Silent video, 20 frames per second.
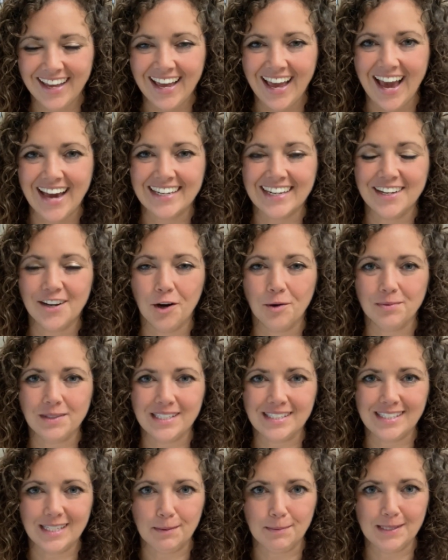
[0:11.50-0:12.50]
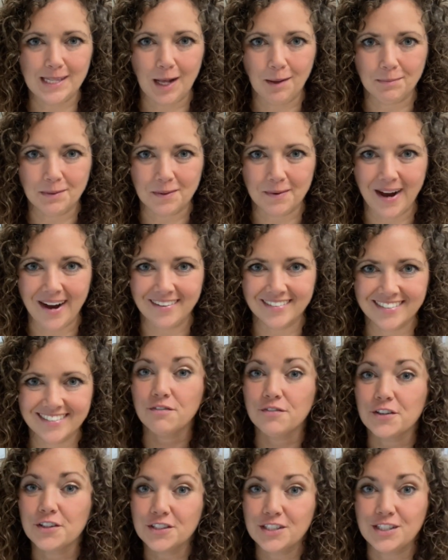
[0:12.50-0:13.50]
and I hope these tips help you out.
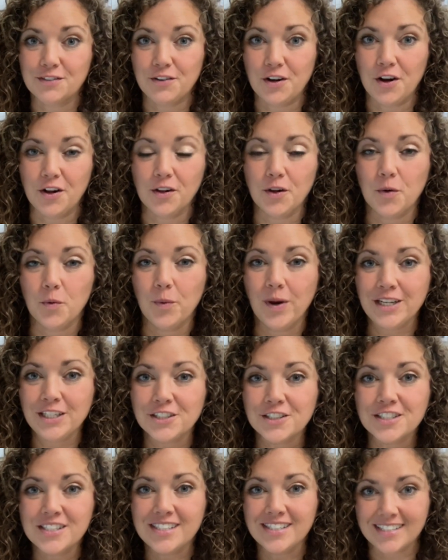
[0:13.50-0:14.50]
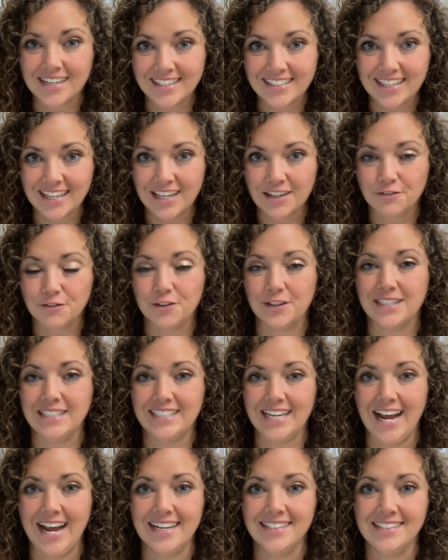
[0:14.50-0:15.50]
First of all, when you're studying for a
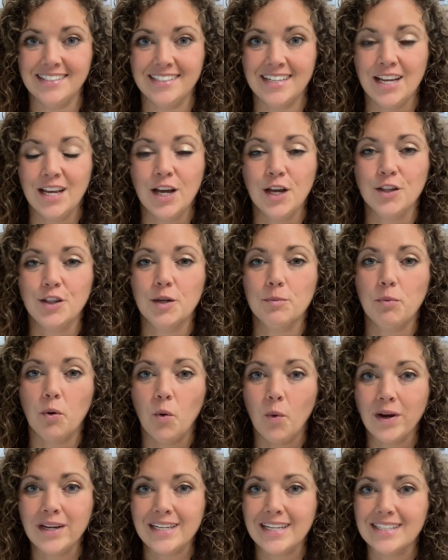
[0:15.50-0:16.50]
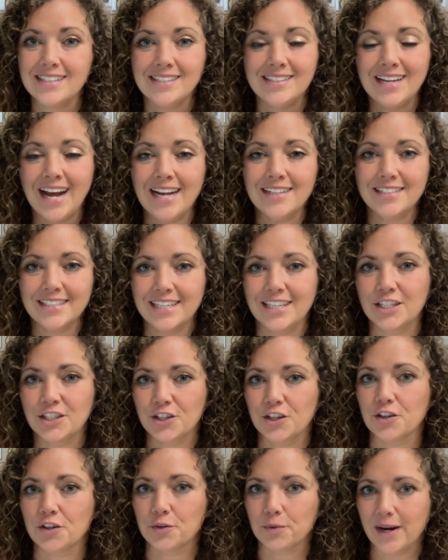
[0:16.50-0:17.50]
test, the point is not to get a
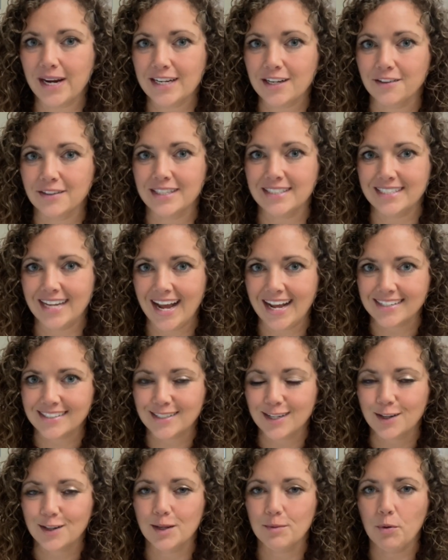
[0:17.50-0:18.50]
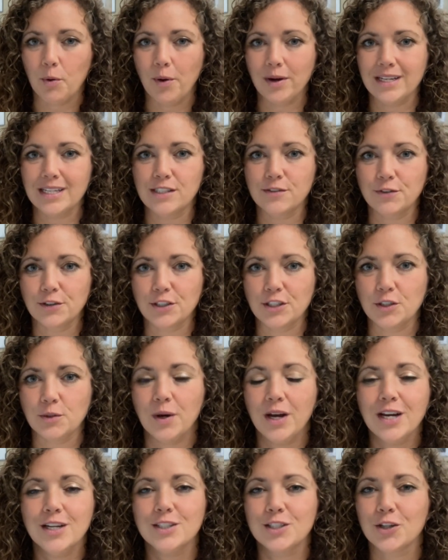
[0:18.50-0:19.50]
good grade on the test. The point is for you
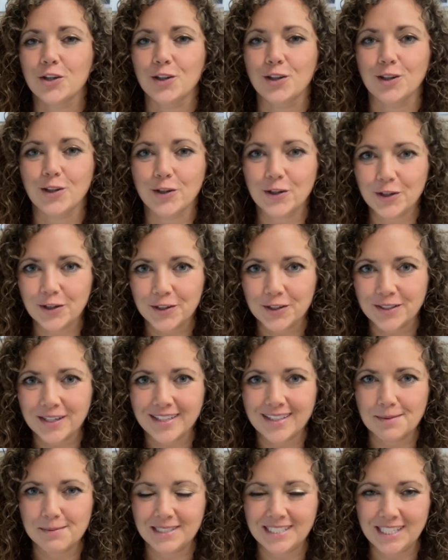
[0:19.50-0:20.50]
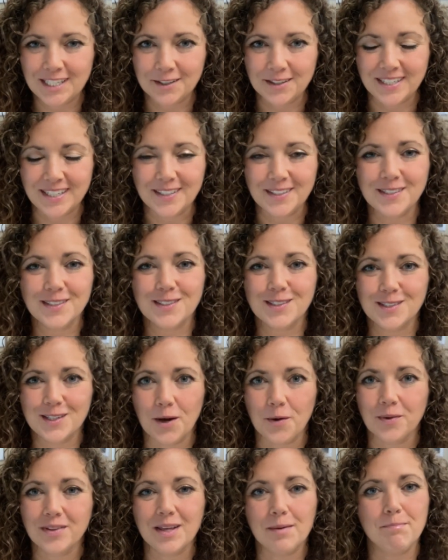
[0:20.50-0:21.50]
to learn the material.
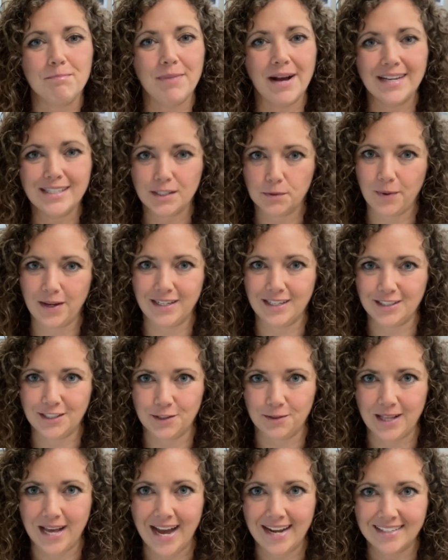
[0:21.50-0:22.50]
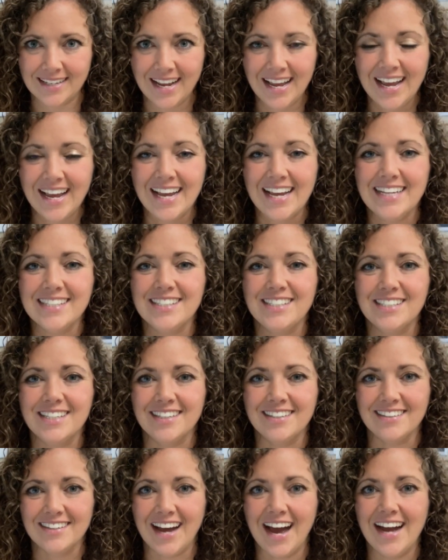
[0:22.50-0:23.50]
So the best way to do that is to
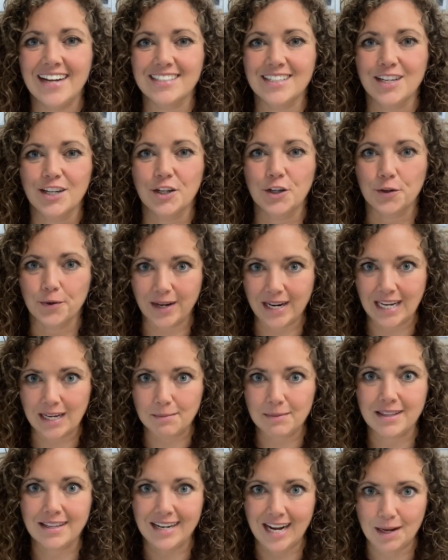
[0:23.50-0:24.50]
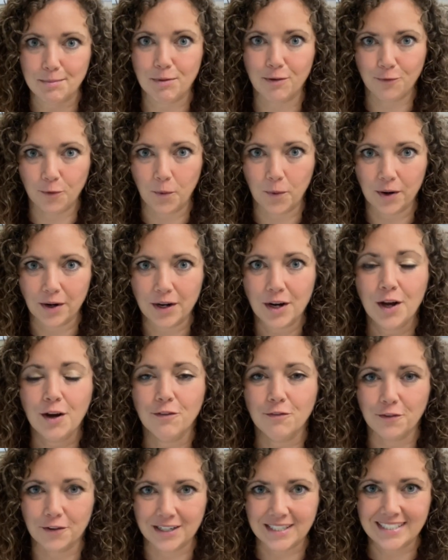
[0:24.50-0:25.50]
not crammed the night before
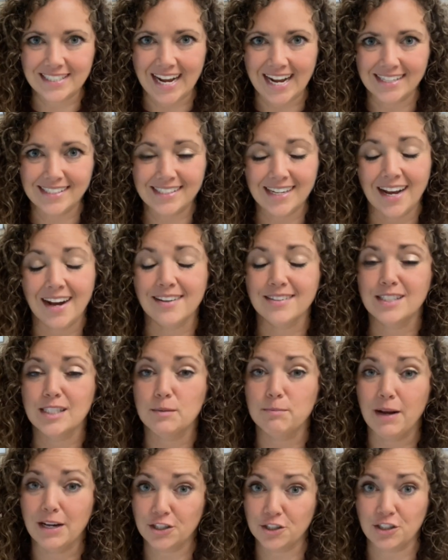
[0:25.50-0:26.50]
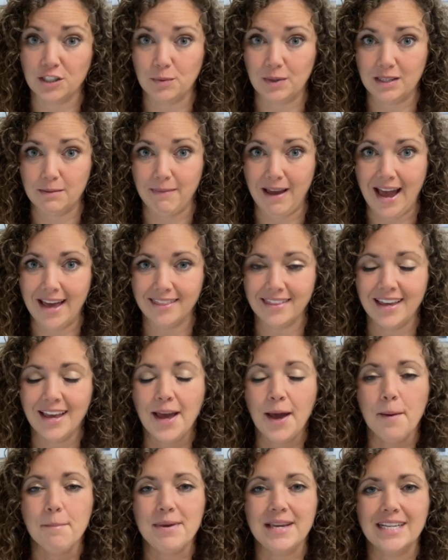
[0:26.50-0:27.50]
for a test, especially with math,
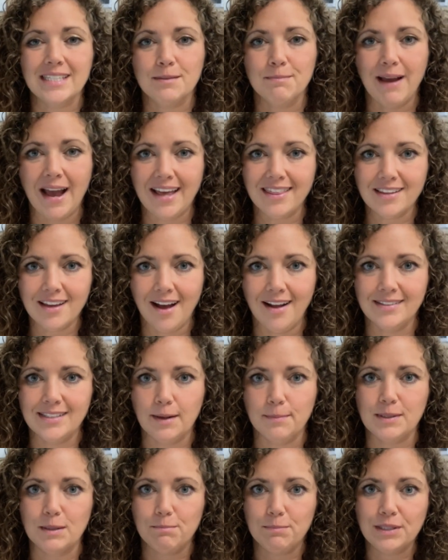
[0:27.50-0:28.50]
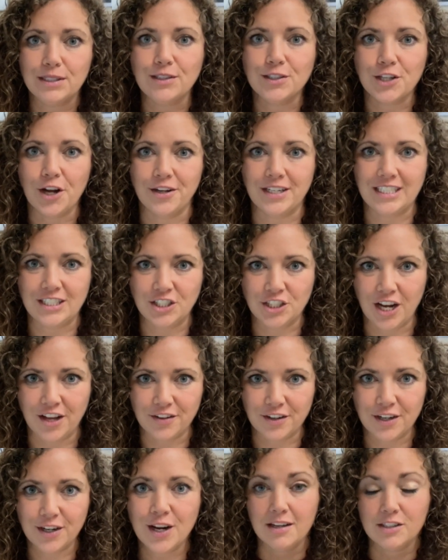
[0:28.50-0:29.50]
because math concepts build on each
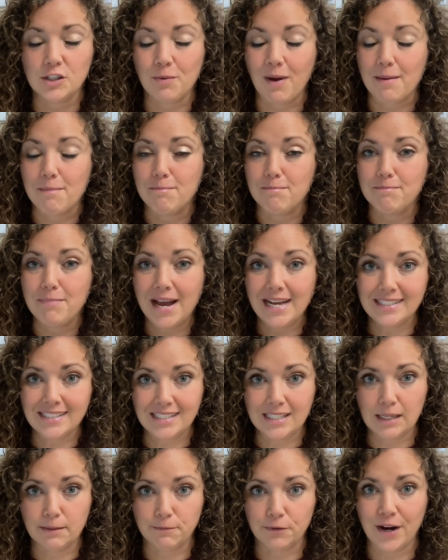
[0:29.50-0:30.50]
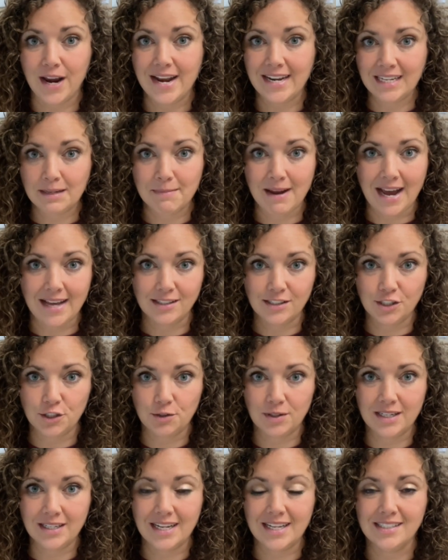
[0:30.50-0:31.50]
other. So my best tip for any math
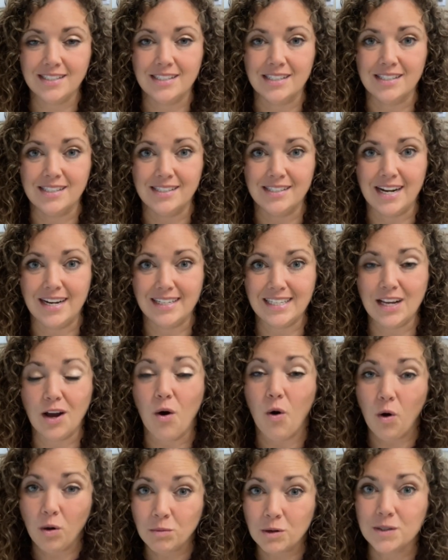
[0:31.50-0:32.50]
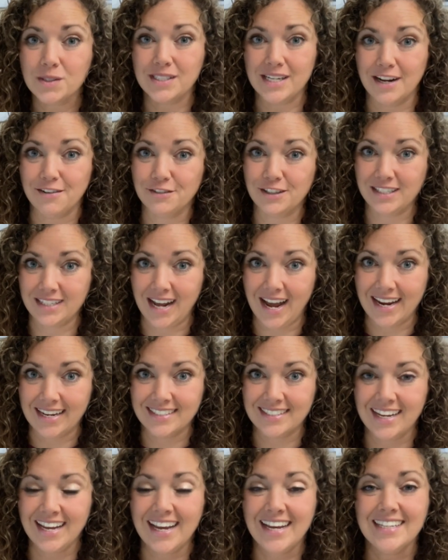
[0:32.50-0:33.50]
student is to study almost every night.
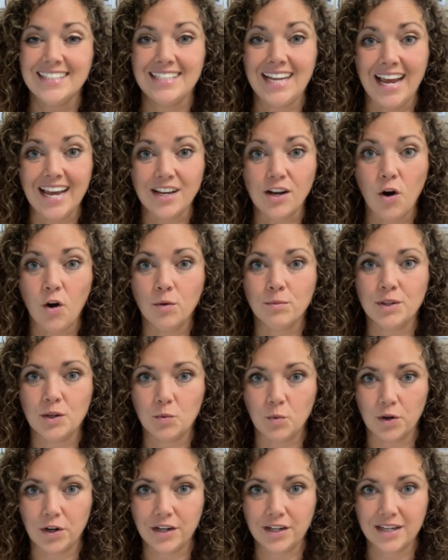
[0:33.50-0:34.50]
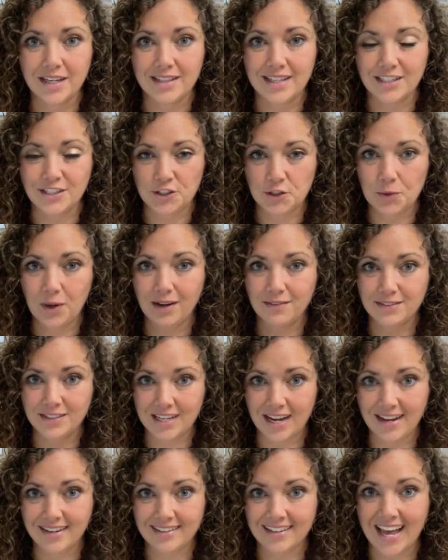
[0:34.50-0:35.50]
Take home the work that you have
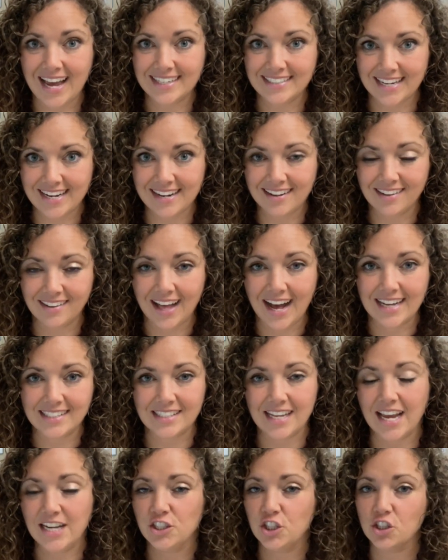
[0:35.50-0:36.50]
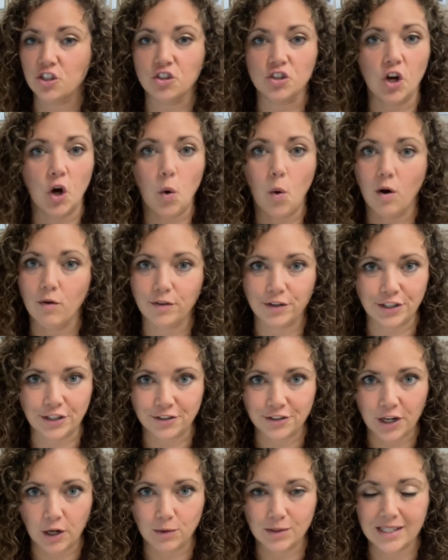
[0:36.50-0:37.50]
done that day in class and just go over your
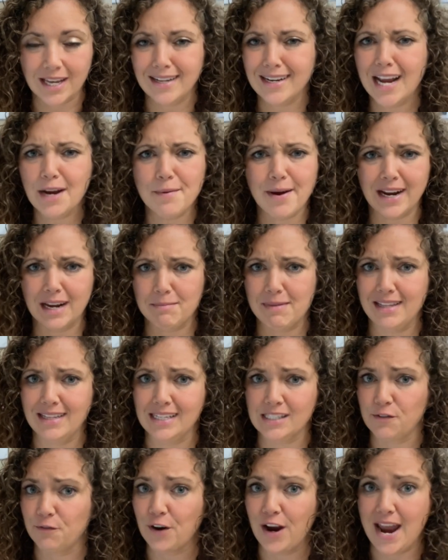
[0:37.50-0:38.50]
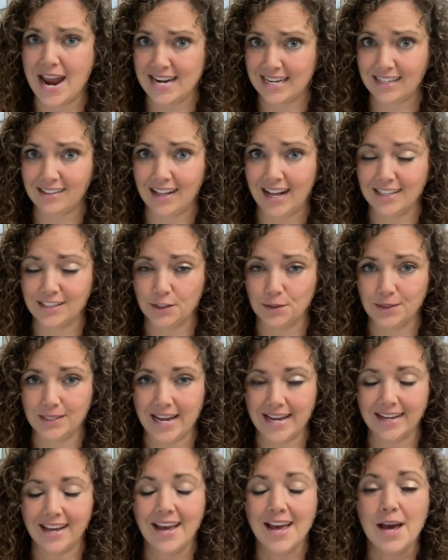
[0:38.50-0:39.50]
notes. And I recommend this for any class you
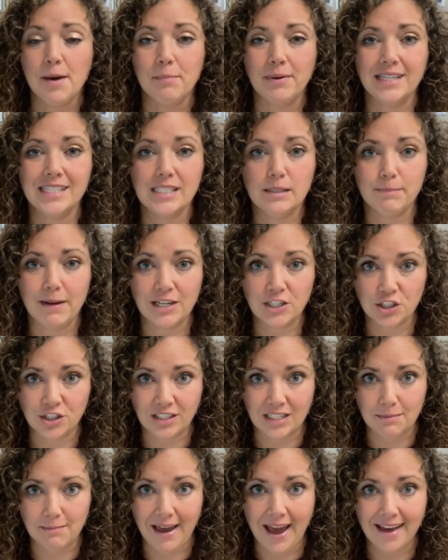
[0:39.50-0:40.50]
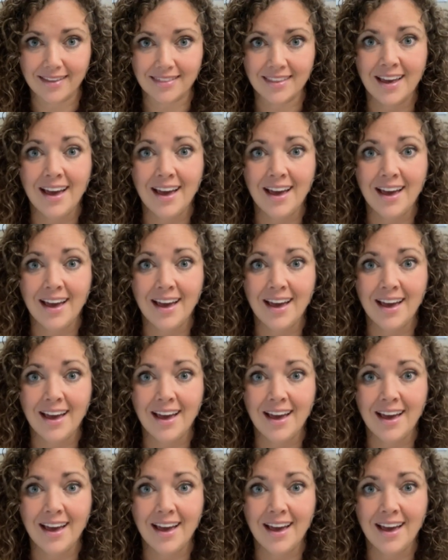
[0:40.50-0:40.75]
take, but especially math.